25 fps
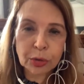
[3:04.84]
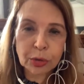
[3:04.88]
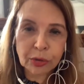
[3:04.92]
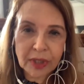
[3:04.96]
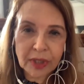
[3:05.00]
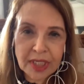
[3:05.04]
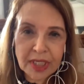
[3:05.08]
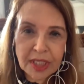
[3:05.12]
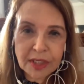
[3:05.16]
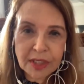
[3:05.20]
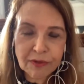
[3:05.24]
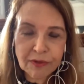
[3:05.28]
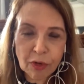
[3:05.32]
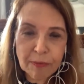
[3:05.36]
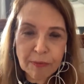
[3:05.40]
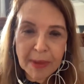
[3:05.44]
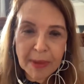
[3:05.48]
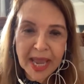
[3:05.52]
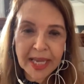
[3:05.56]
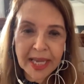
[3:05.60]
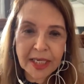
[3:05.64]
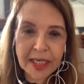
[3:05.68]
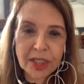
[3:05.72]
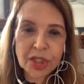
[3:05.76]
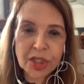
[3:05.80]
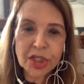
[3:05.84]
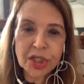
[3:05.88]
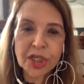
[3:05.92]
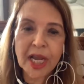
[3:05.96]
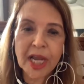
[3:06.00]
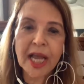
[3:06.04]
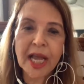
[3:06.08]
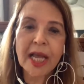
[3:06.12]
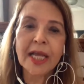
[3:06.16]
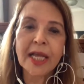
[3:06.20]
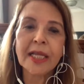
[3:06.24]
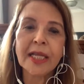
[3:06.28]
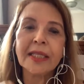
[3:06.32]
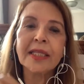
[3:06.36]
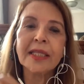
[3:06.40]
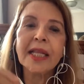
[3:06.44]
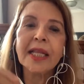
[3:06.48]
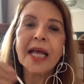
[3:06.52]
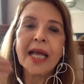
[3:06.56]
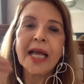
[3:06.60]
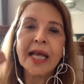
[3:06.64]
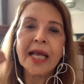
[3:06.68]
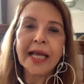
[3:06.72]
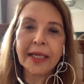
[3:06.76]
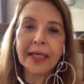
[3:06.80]
transformation,
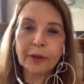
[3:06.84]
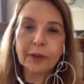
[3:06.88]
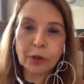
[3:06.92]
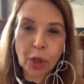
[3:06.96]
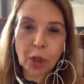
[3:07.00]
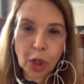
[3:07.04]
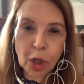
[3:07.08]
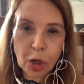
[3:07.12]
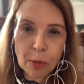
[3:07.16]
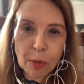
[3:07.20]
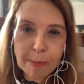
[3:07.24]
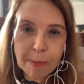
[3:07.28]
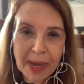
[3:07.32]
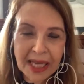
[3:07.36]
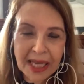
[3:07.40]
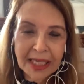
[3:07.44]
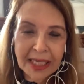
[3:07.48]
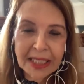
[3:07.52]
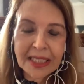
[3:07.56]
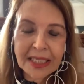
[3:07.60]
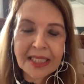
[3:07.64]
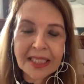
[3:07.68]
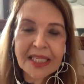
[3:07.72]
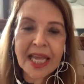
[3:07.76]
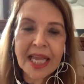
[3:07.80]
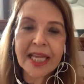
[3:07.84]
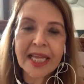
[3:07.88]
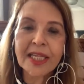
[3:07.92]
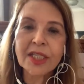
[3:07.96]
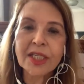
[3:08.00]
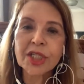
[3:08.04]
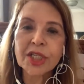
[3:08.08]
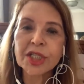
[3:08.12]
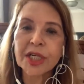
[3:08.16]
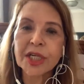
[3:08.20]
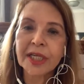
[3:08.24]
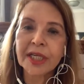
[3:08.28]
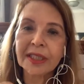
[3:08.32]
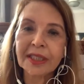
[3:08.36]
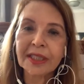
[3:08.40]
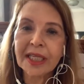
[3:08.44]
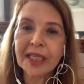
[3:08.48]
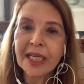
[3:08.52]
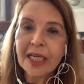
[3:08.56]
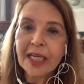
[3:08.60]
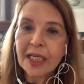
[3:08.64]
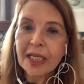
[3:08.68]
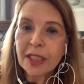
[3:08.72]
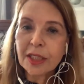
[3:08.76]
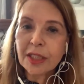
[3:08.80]
globalization.
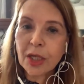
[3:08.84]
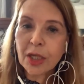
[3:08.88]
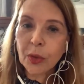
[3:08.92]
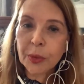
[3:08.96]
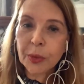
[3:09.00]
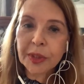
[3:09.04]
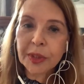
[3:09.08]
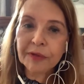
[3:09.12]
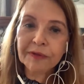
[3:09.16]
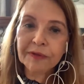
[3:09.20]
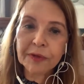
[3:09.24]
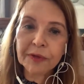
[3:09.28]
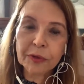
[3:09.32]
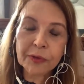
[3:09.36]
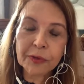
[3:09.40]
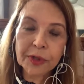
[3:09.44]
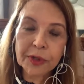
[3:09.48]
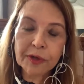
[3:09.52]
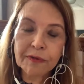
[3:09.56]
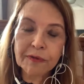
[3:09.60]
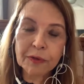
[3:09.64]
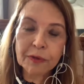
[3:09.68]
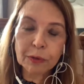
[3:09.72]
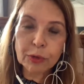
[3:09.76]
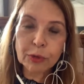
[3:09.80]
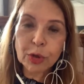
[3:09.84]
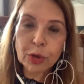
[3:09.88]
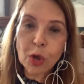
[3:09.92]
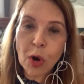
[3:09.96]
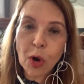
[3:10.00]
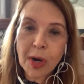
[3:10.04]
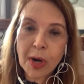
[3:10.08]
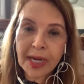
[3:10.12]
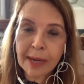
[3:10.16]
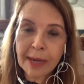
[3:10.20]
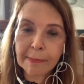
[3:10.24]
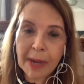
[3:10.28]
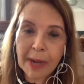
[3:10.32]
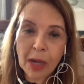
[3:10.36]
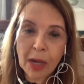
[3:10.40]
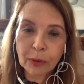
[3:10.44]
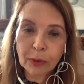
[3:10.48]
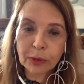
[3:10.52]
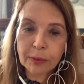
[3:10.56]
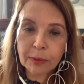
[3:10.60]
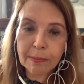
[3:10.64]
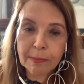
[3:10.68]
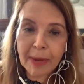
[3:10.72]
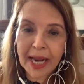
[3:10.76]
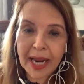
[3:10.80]
So if you talk
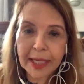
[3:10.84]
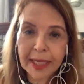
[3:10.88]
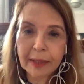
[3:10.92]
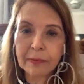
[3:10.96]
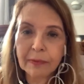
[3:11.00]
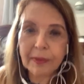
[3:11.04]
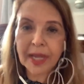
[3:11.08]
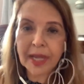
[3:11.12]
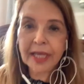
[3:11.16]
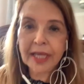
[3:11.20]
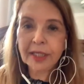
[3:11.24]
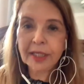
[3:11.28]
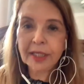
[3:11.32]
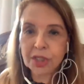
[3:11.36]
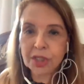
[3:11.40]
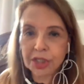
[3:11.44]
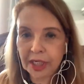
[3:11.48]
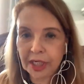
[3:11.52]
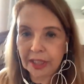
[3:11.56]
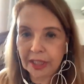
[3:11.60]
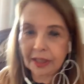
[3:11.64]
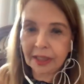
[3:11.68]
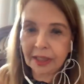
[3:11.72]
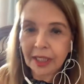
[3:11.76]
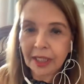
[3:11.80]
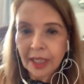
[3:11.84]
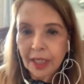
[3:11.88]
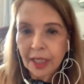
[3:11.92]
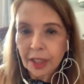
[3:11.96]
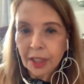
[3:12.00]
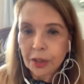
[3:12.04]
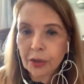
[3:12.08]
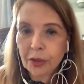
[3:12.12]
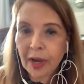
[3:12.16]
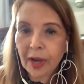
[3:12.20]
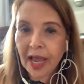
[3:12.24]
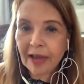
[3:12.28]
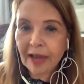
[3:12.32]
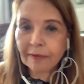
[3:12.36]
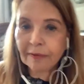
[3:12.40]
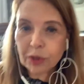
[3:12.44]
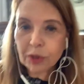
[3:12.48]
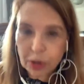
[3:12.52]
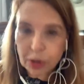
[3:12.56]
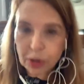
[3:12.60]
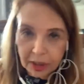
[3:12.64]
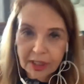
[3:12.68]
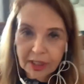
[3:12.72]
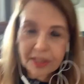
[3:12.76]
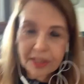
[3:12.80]
about migration, you have
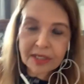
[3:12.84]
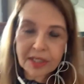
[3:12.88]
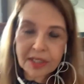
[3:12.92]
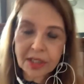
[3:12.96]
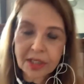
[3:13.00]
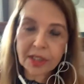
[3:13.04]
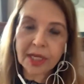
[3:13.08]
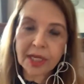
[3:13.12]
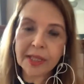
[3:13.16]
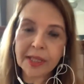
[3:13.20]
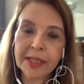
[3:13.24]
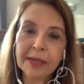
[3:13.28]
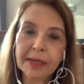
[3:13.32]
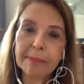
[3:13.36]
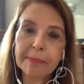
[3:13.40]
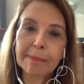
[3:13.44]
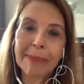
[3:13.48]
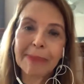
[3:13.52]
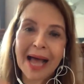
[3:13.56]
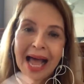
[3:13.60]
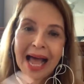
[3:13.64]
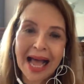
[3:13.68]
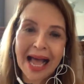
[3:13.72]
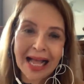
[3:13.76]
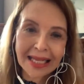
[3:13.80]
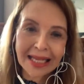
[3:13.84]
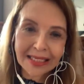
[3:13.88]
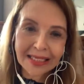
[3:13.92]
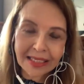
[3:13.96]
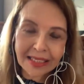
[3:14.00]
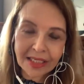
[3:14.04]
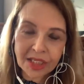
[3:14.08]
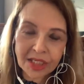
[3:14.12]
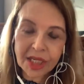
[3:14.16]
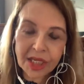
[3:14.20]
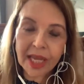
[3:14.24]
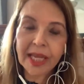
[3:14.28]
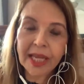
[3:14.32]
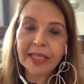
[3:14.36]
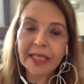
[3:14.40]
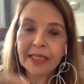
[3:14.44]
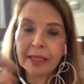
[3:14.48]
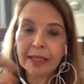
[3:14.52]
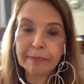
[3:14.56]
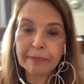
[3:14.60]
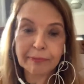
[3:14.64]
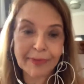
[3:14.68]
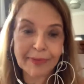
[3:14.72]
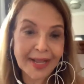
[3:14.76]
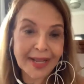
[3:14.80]
to consider the past and
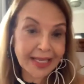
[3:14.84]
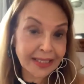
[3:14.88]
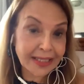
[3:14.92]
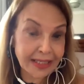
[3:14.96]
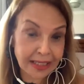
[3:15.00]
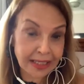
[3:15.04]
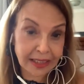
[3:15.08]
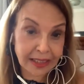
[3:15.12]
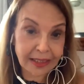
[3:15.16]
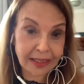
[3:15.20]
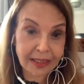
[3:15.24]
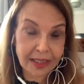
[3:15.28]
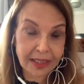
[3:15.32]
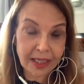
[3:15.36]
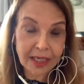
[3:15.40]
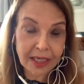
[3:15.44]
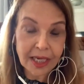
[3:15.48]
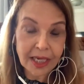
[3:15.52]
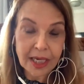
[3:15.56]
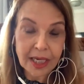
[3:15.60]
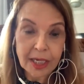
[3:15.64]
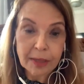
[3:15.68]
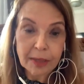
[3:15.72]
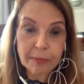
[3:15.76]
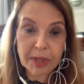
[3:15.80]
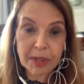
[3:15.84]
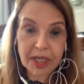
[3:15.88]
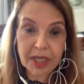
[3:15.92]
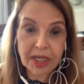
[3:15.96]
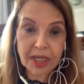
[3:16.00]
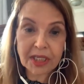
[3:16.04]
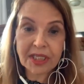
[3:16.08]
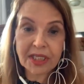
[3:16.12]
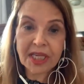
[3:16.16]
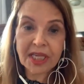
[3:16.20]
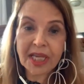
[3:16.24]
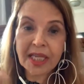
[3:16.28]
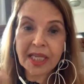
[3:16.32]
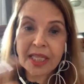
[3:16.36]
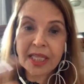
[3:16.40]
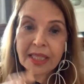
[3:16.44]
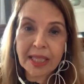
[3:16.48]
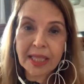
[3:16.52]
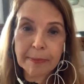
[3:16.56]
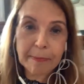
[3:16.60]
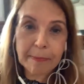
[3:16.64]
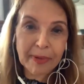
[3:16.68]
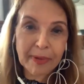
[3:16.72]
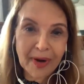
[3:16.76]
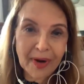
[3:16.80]
the present. Mm. Because in
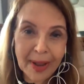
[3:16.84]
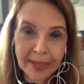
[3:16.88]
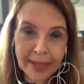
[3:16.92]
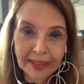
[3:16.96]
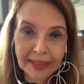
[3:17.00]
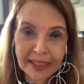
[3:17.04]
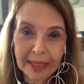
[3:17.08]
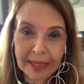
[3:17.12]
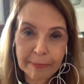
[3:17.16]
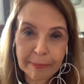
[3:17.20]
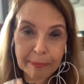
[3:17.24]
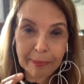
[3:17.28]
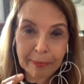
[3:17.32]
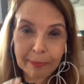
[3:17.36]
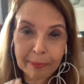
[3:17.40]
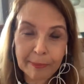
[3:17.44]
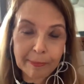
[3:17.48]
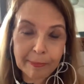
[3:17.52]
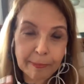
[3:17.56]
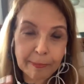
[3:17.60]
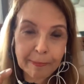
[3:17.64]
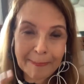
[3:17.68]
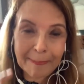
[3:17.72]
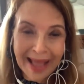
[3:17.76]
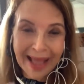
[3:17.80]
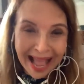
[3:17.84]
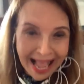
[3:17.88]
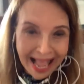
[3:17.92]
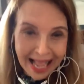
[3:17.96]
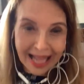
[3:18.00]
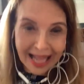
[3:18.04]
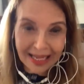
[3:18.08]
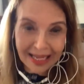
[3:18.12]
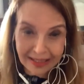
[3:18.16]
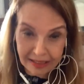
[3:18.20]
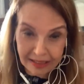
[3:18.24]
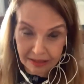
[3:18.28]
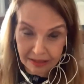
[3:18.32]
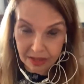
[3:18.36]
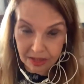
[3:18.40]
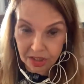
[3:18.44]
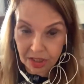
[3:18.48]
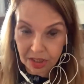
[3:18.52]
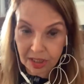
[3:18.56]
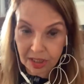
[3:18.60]
the past,